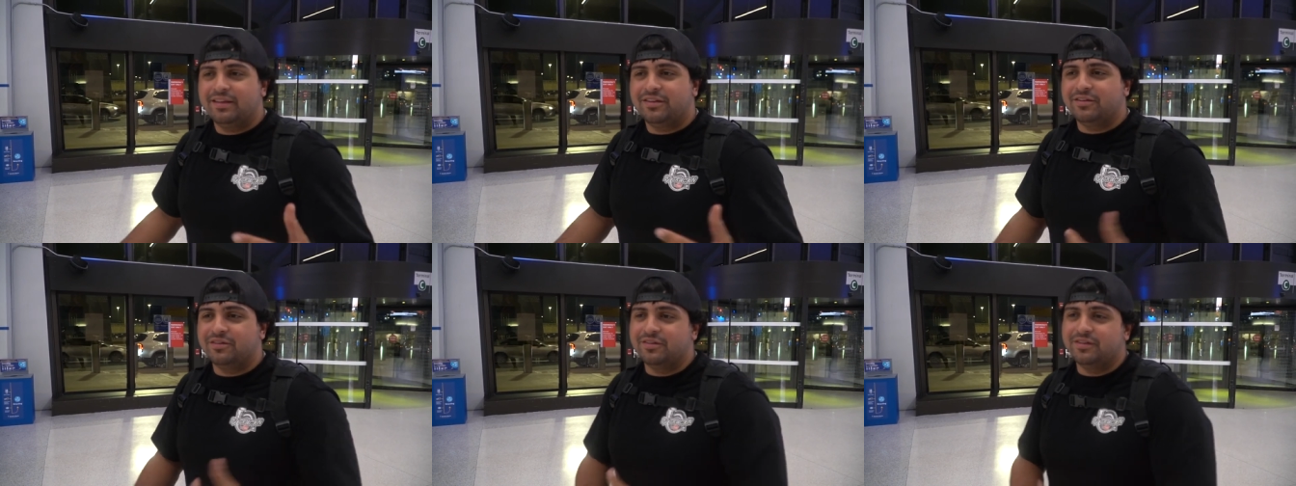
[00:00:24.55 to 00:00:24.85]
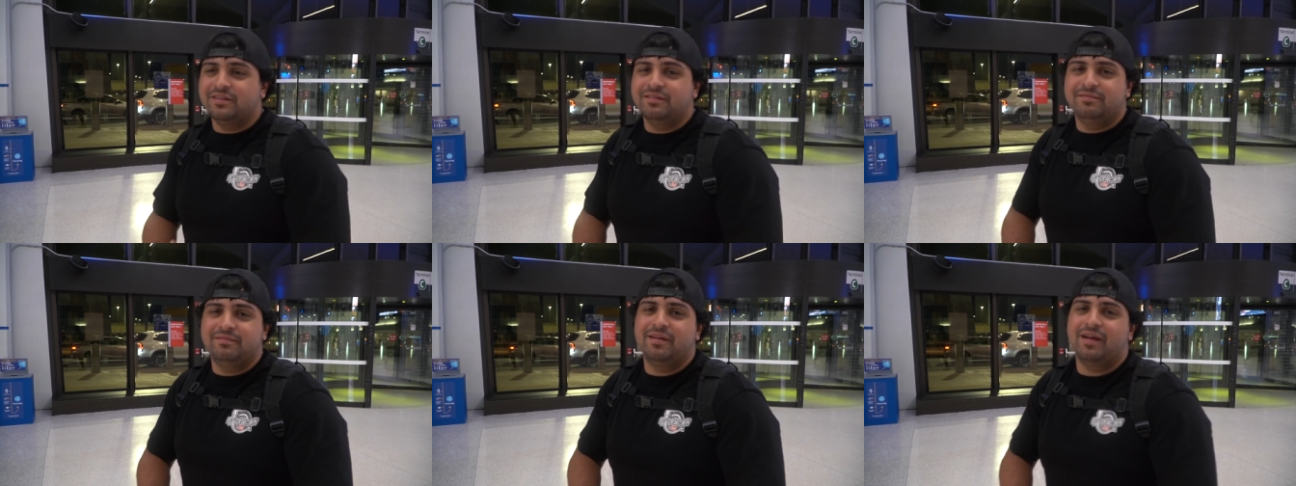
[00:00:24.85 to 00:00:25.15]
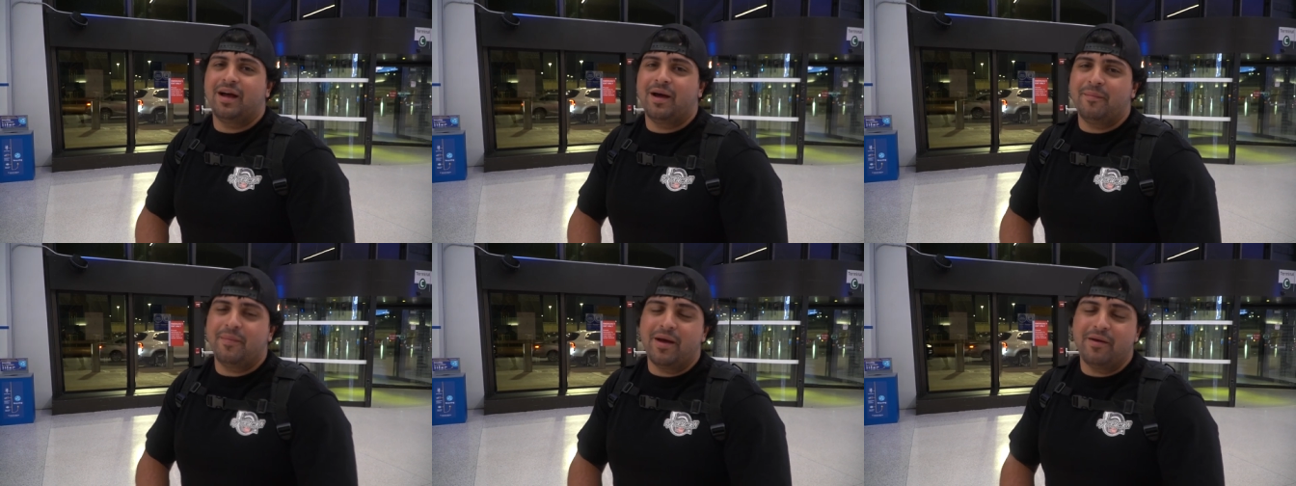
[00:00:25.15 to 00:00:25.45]
Dude,
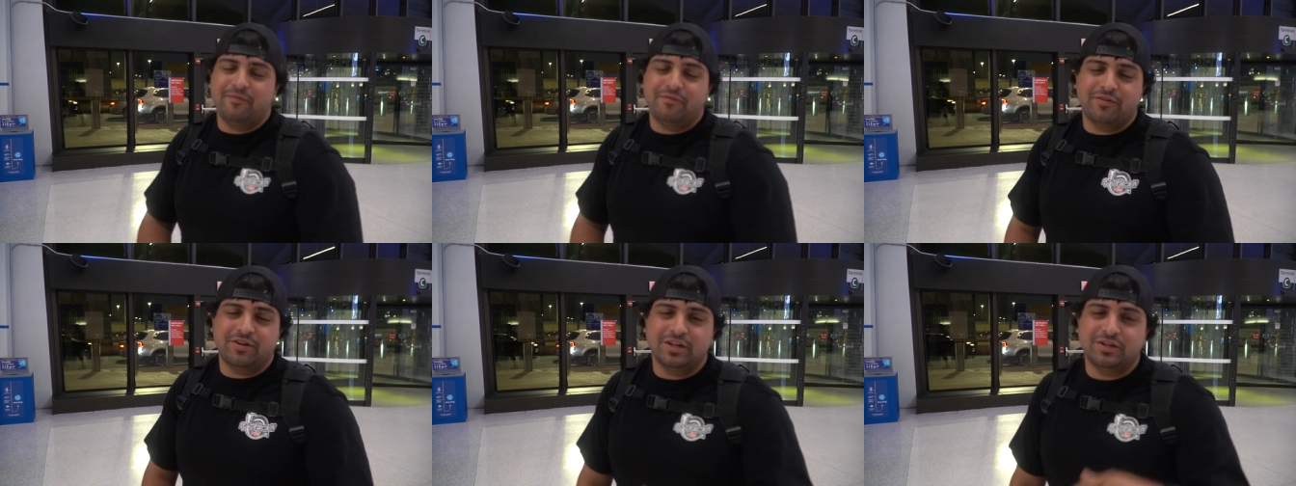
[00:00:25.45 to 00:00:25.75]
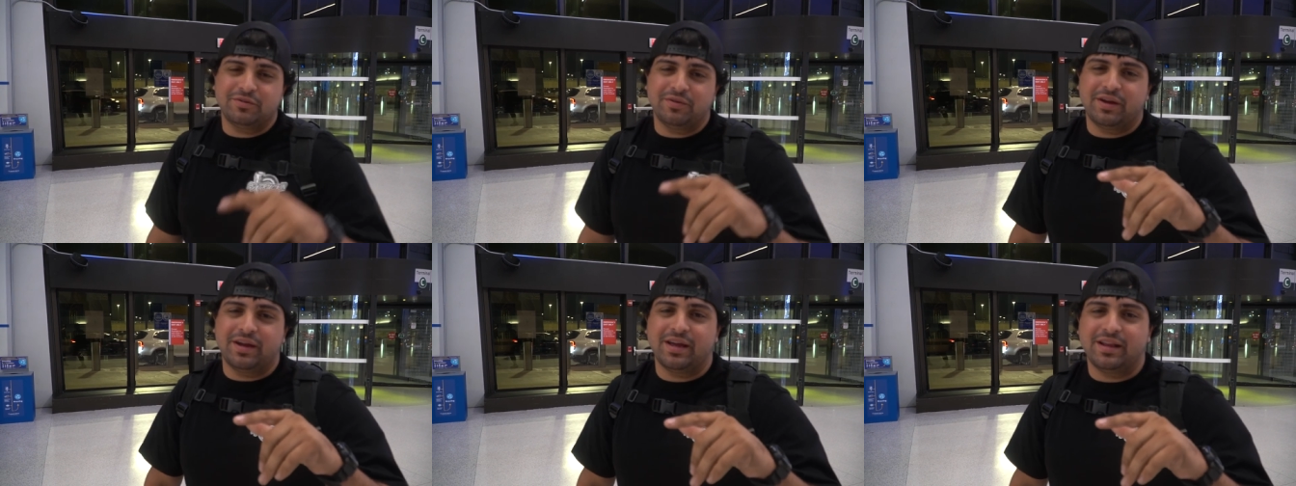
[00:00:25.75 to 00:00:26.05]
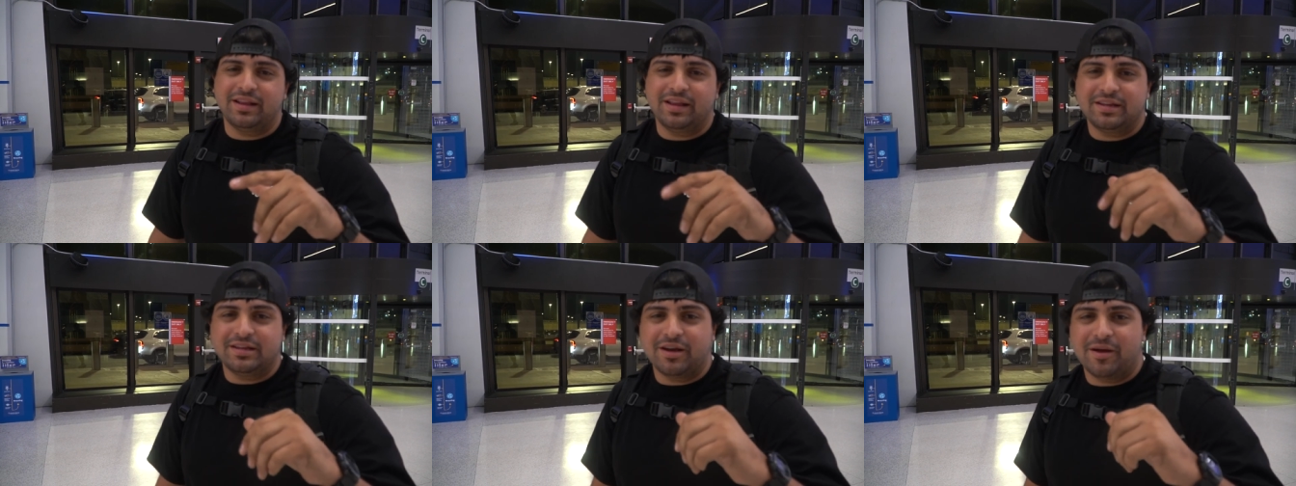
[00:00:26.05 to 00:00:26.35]
I'm hyped for this
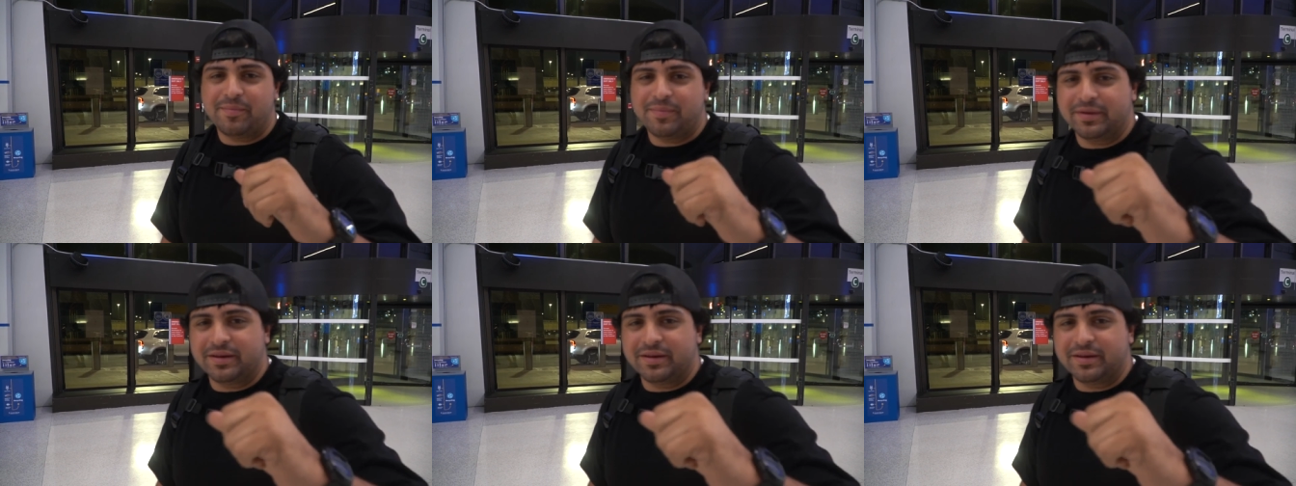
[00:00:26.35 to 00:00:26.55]
weekend. Let's hop